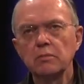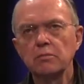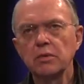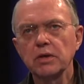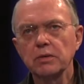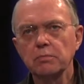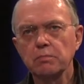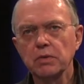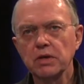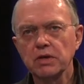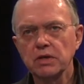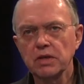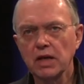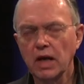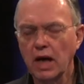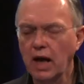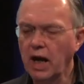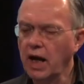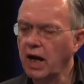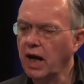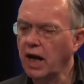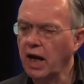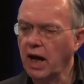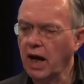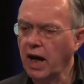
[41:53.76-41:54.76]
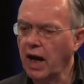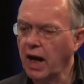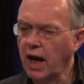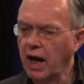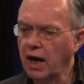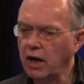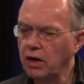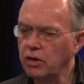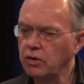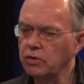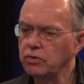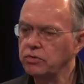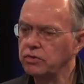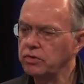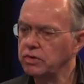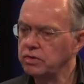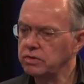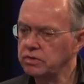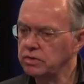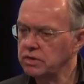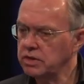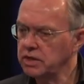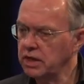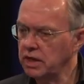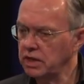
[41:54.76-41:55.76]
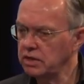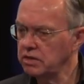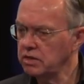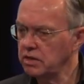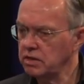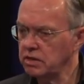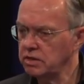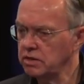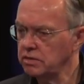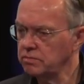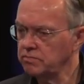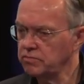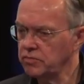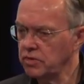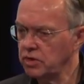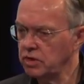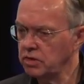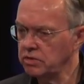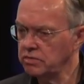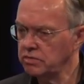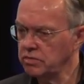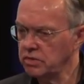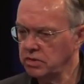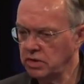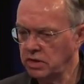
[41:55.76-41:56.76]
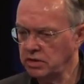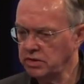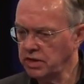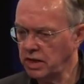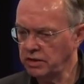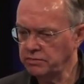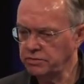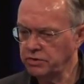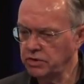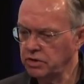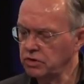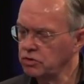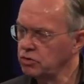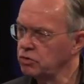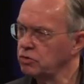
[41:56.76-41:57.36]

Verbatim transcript: But, but how can um, an, an, average